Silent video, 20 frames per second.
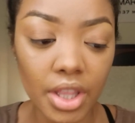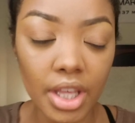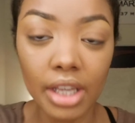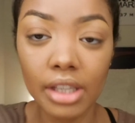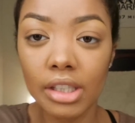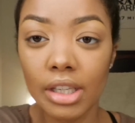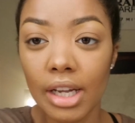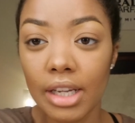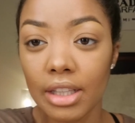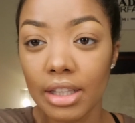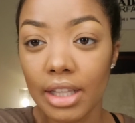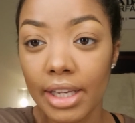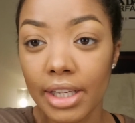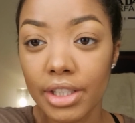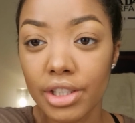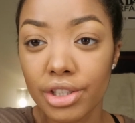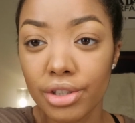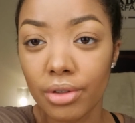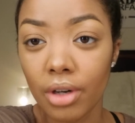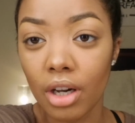then I like
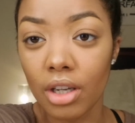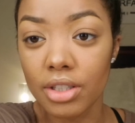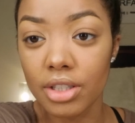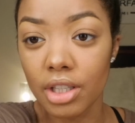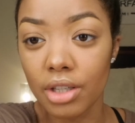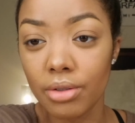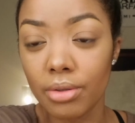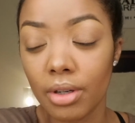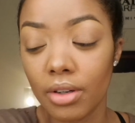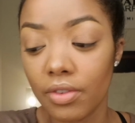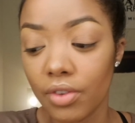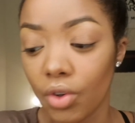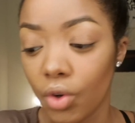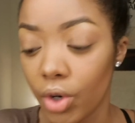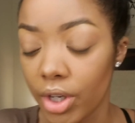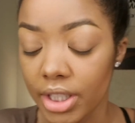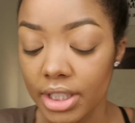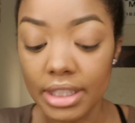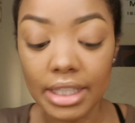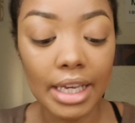to also, of
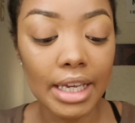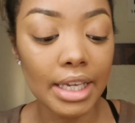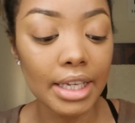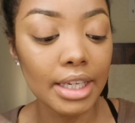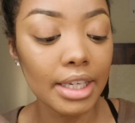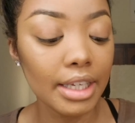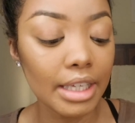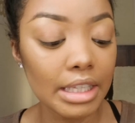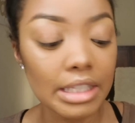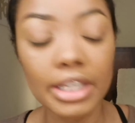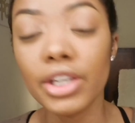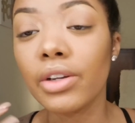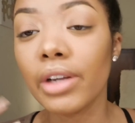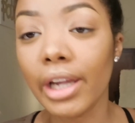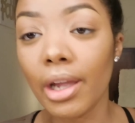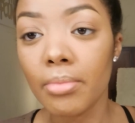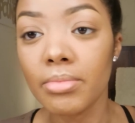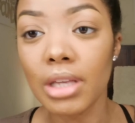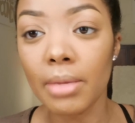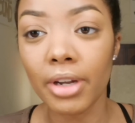course, any
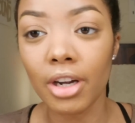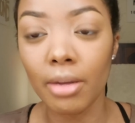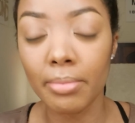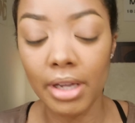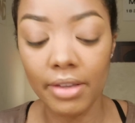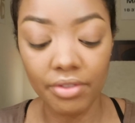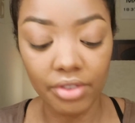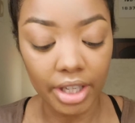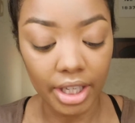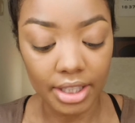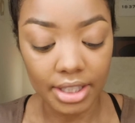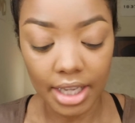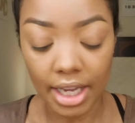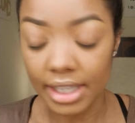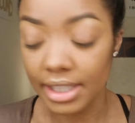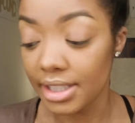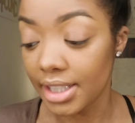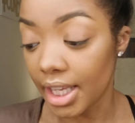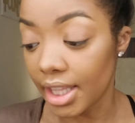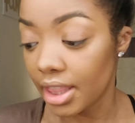creams I put on my face, I
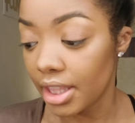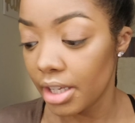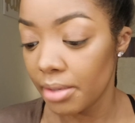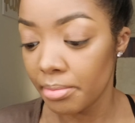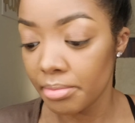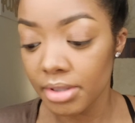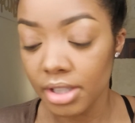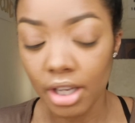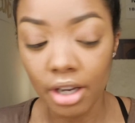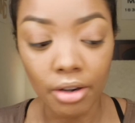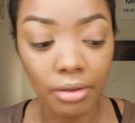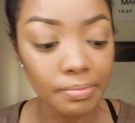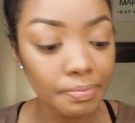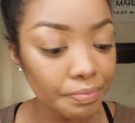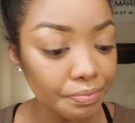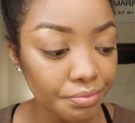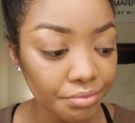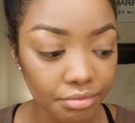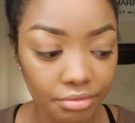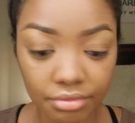set them. So
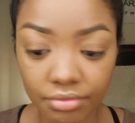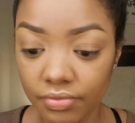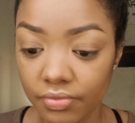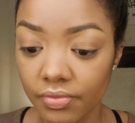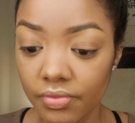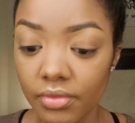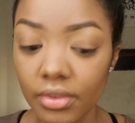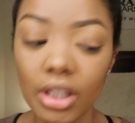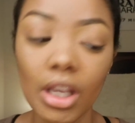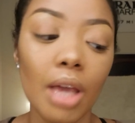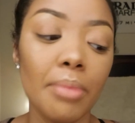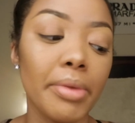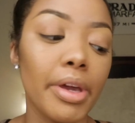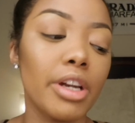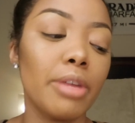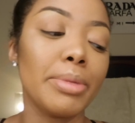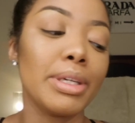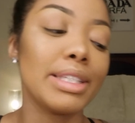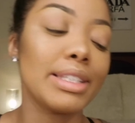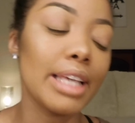I'm going
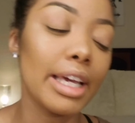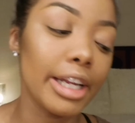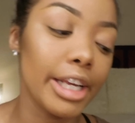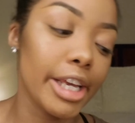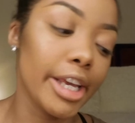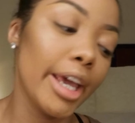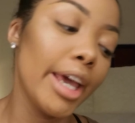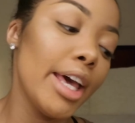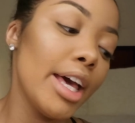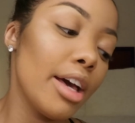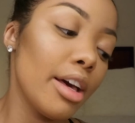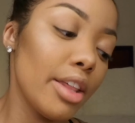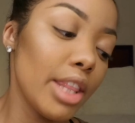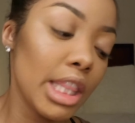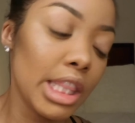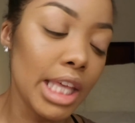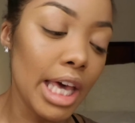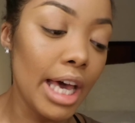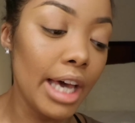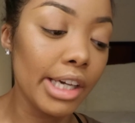to be setting
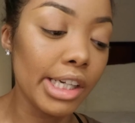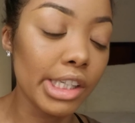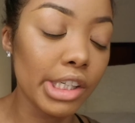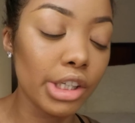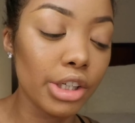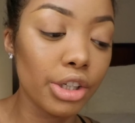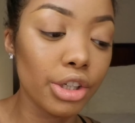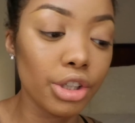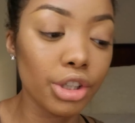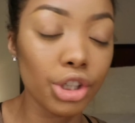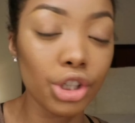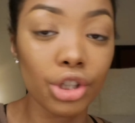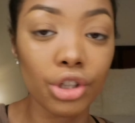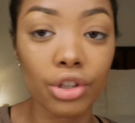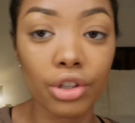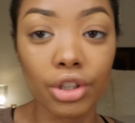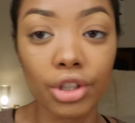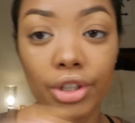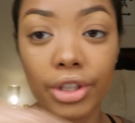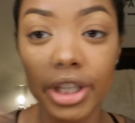that
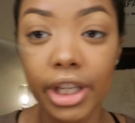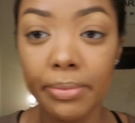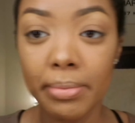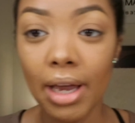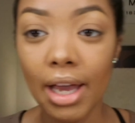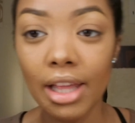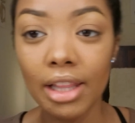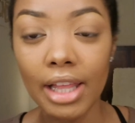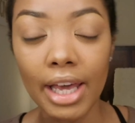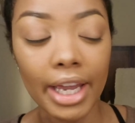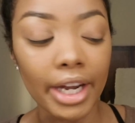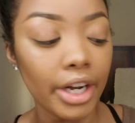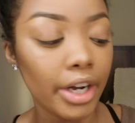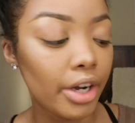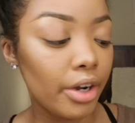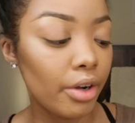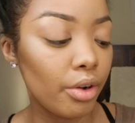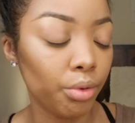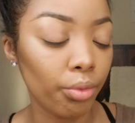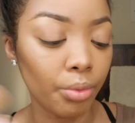cream
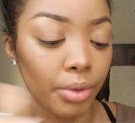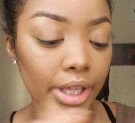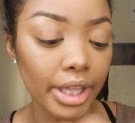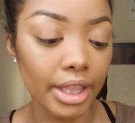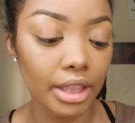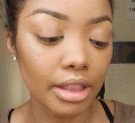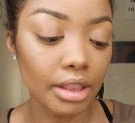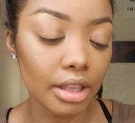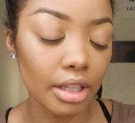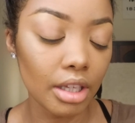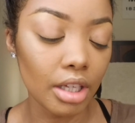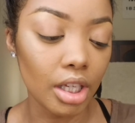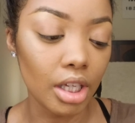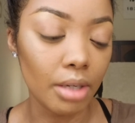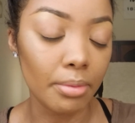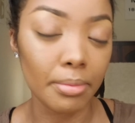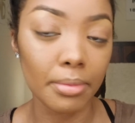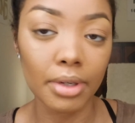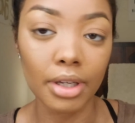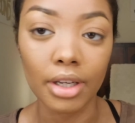highlighter with
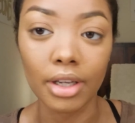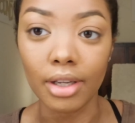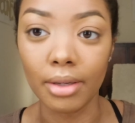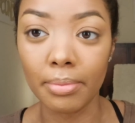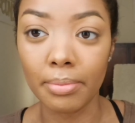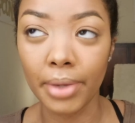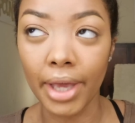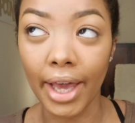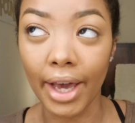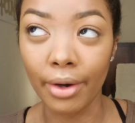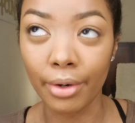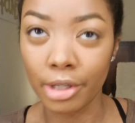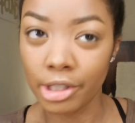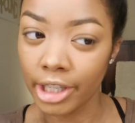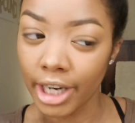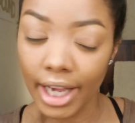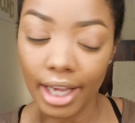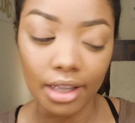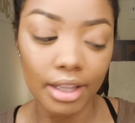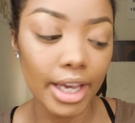a powder
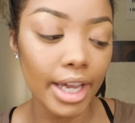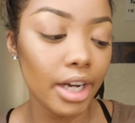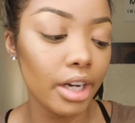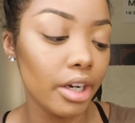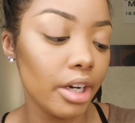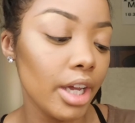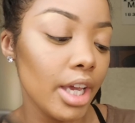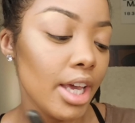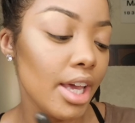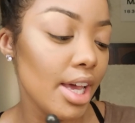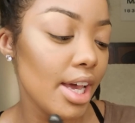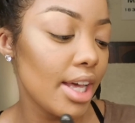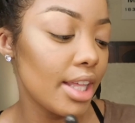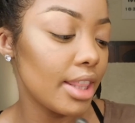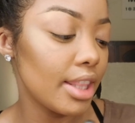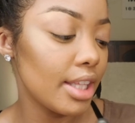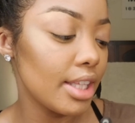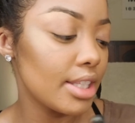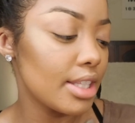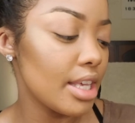highlighter.
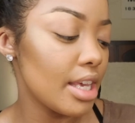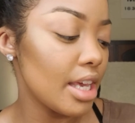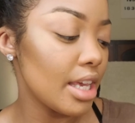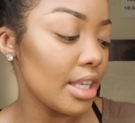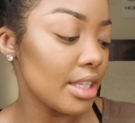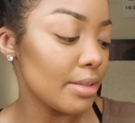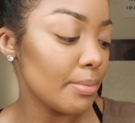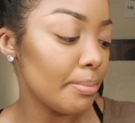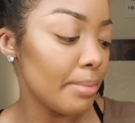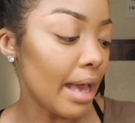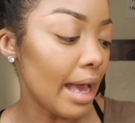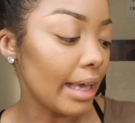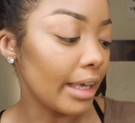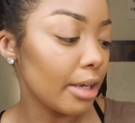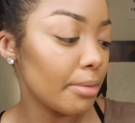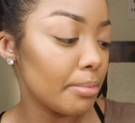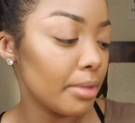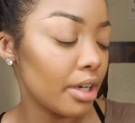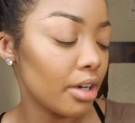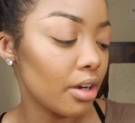And this is
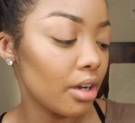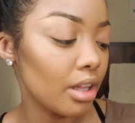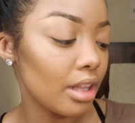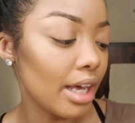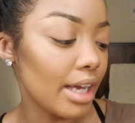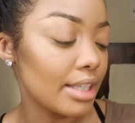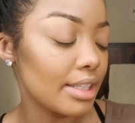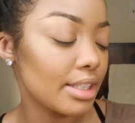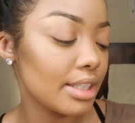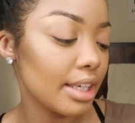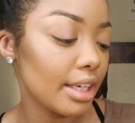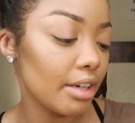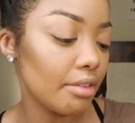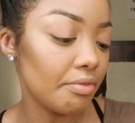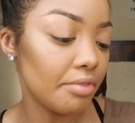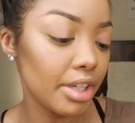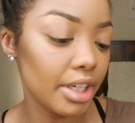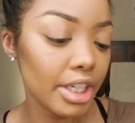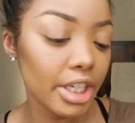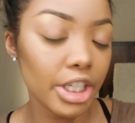MAC Mineralized Skin
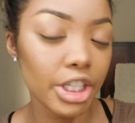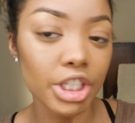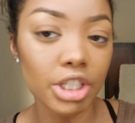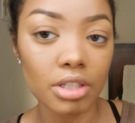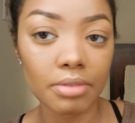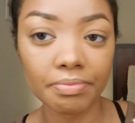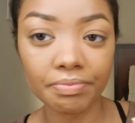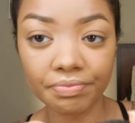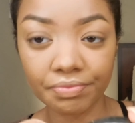Finish